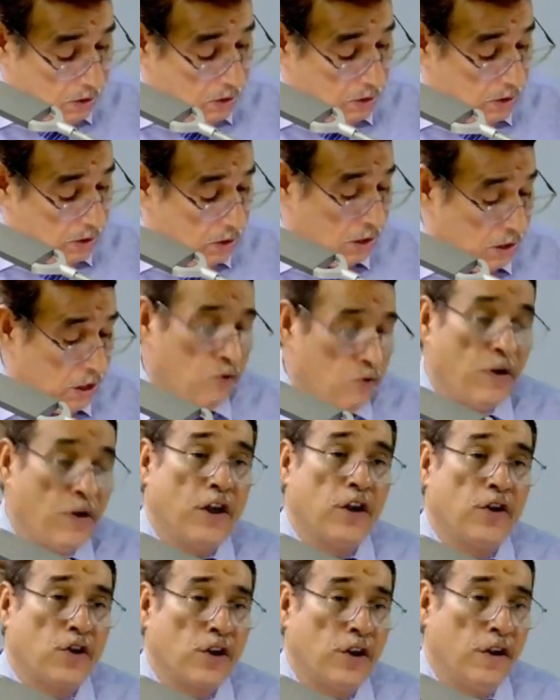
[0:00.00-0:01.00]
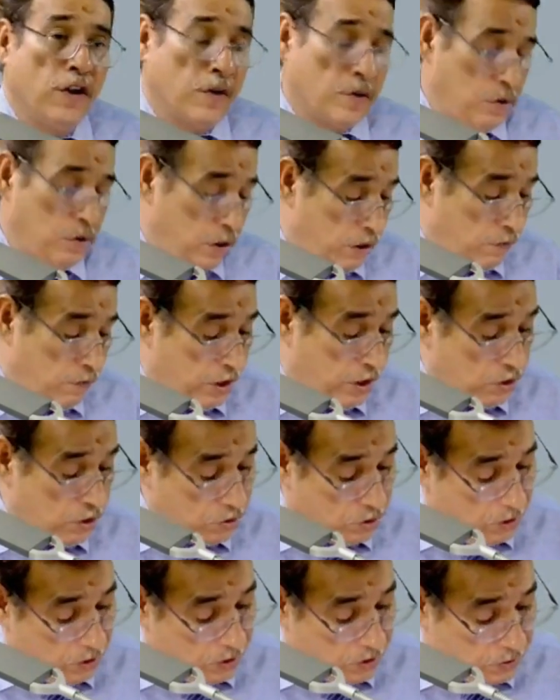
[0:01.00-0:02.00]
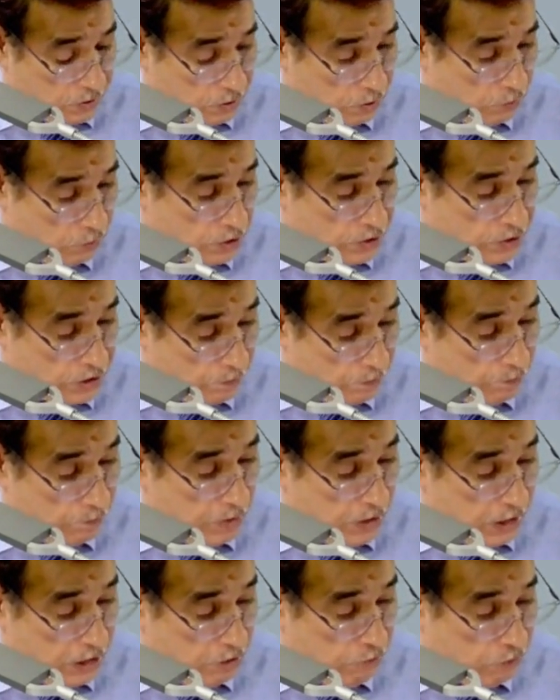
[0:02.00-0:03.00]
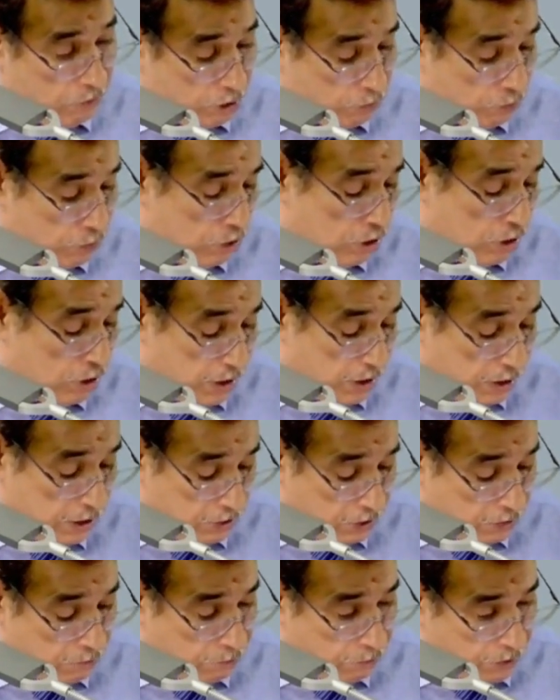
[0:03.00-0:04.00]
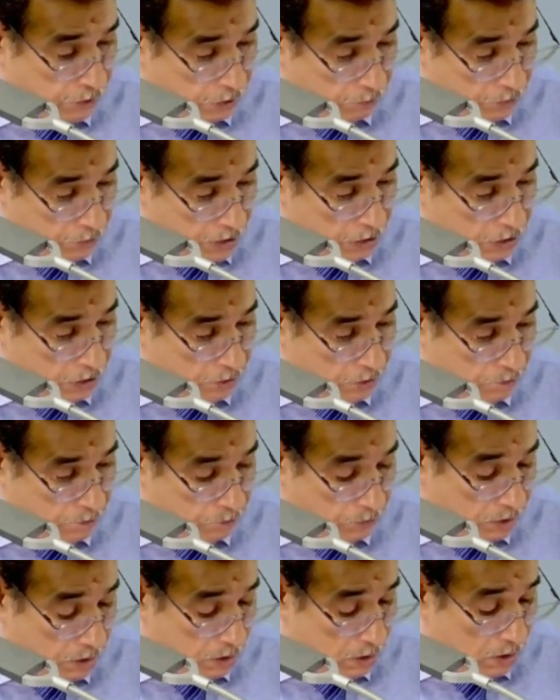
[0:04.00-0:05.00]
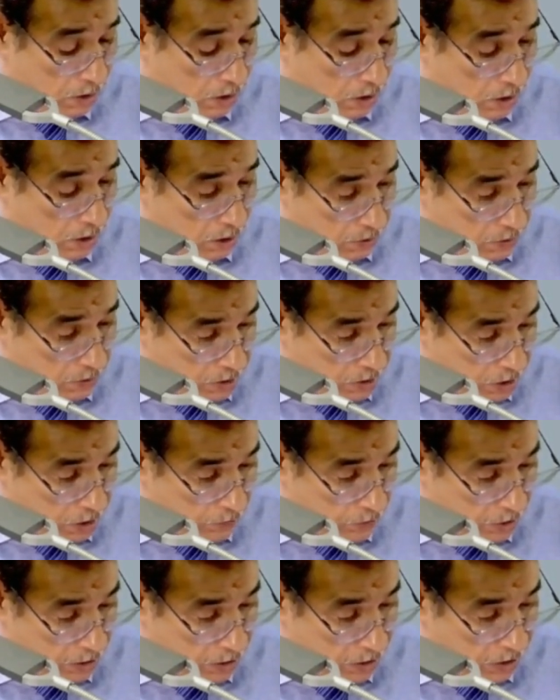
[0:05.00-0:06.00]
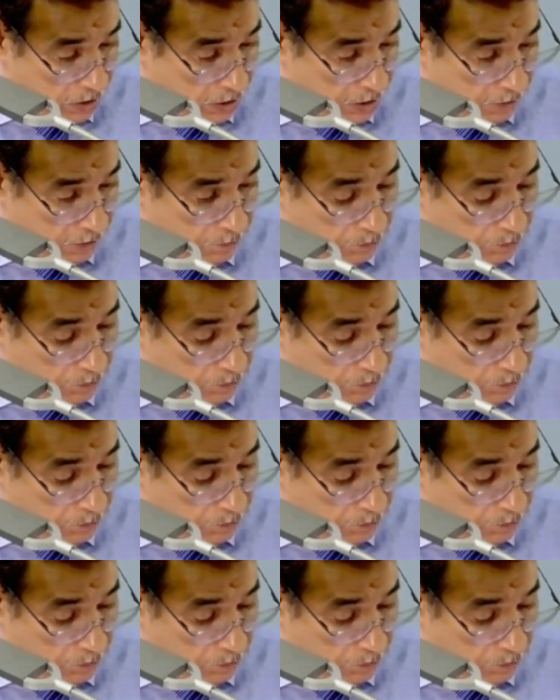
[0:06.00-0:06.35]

equity shares or debentures, you will simply what we call take their fair value. Similarly,